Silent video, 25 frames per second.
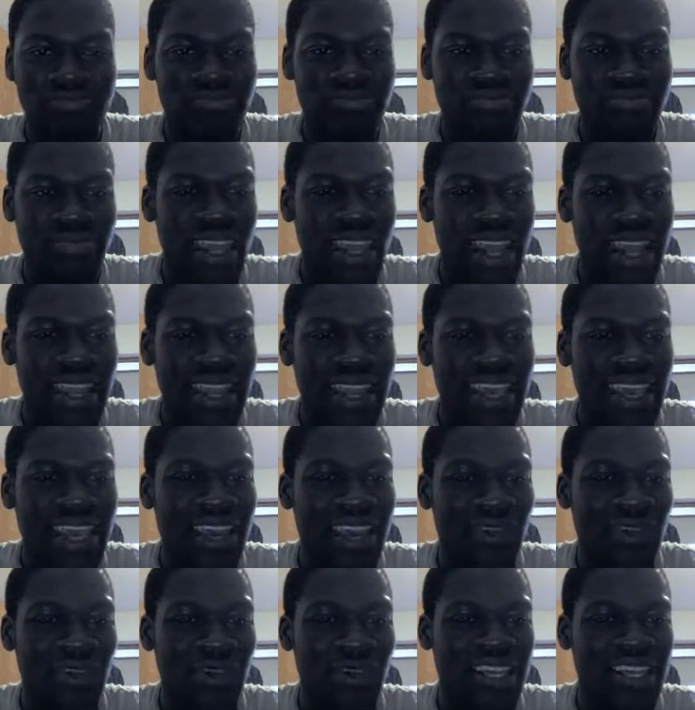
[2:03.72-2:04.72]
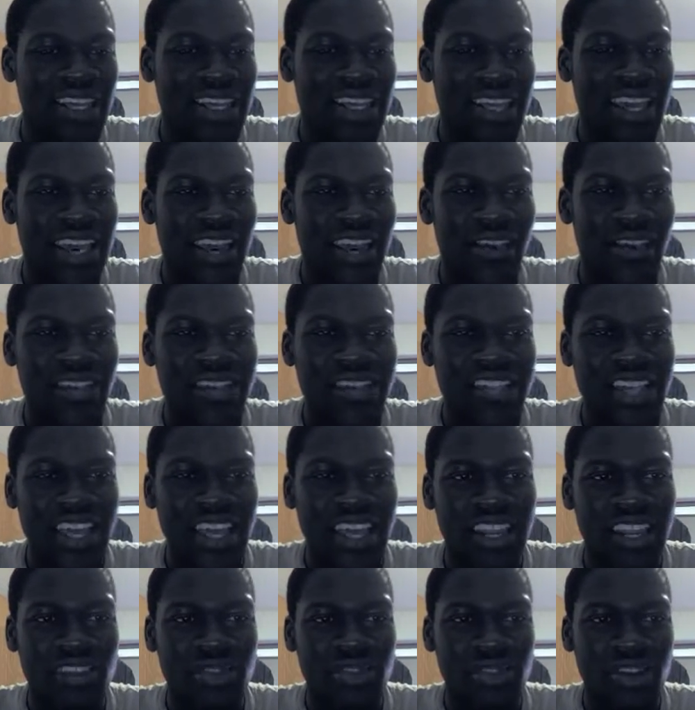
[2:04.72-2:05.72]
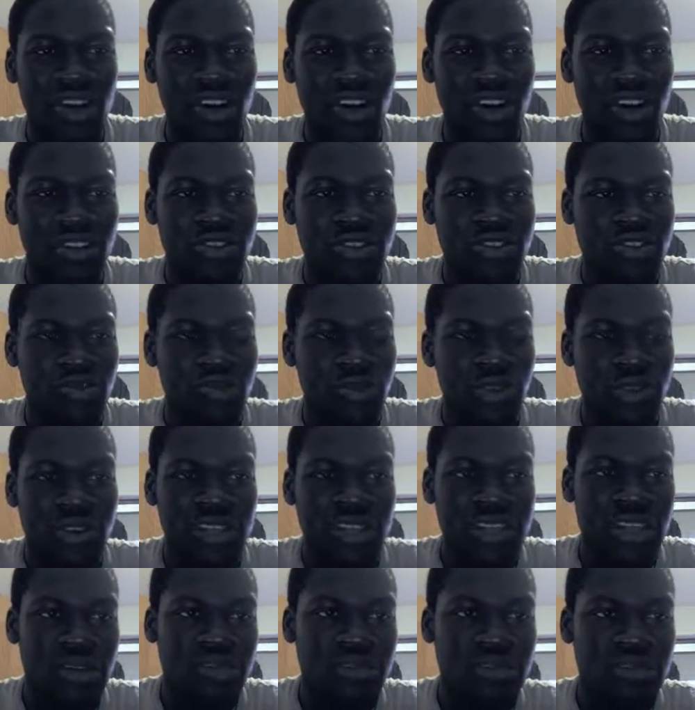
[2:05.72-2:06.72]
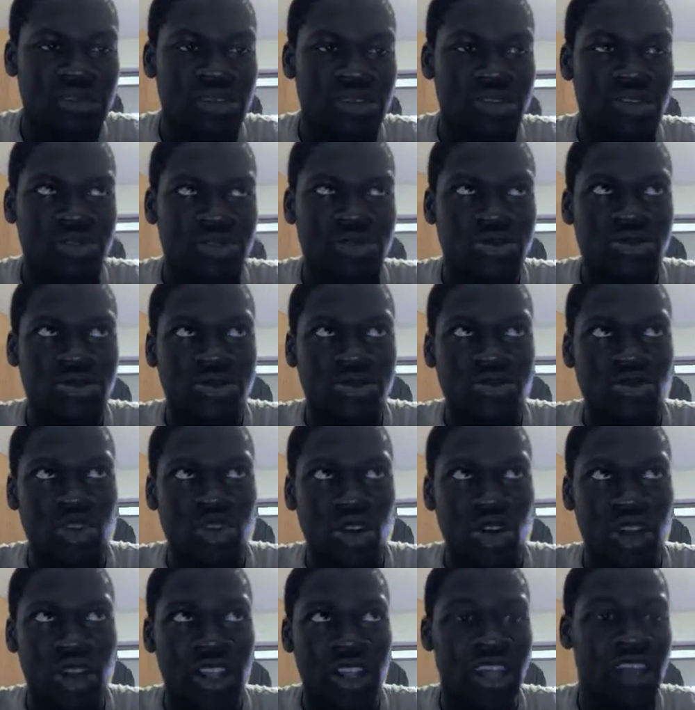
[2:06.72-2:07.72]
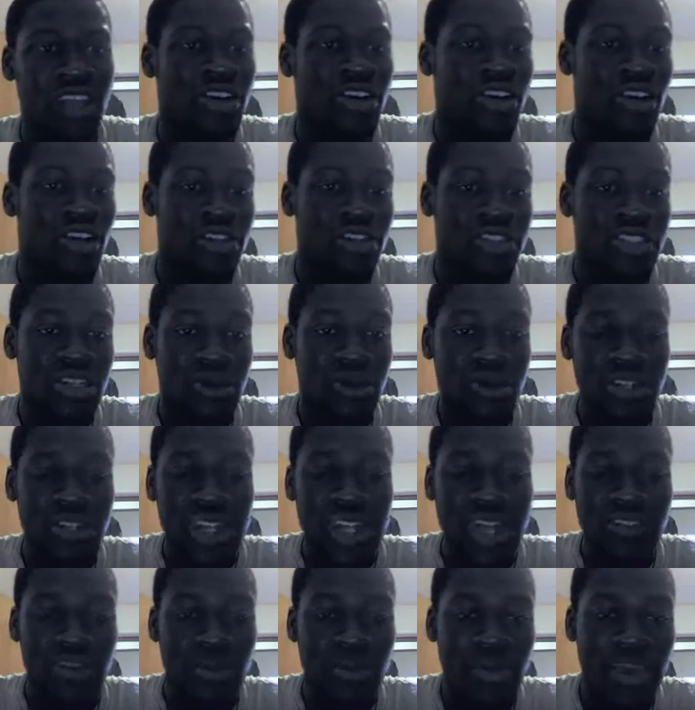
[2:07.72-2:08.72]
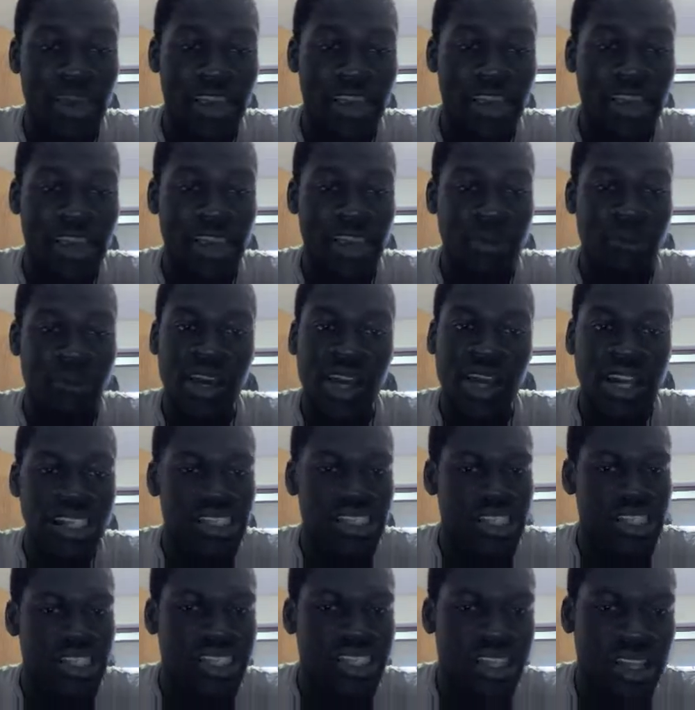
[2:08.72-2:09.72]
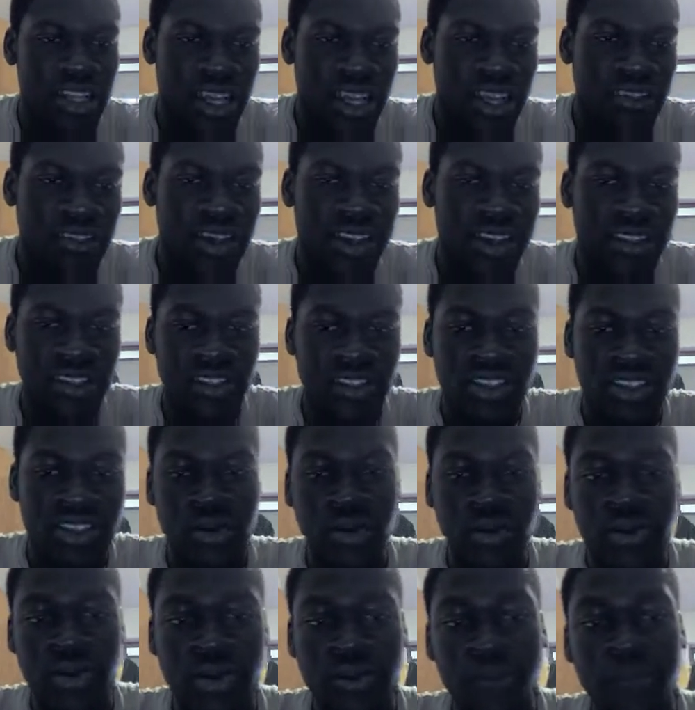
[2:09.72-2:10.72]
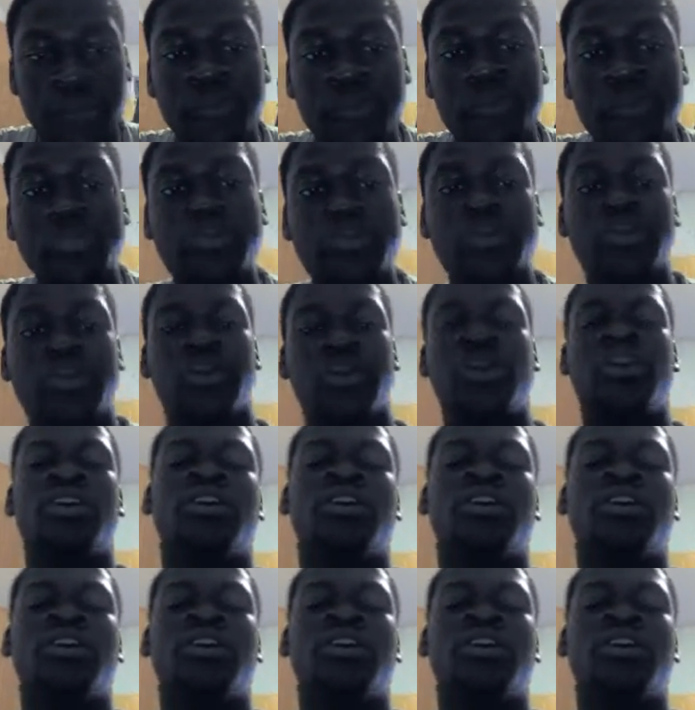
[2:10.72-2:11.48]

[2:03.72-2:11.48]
he had 18 carries, 82 yards, 3 receptions, 38 yards. So he didn't have a bad game, just didn't get in the end zone.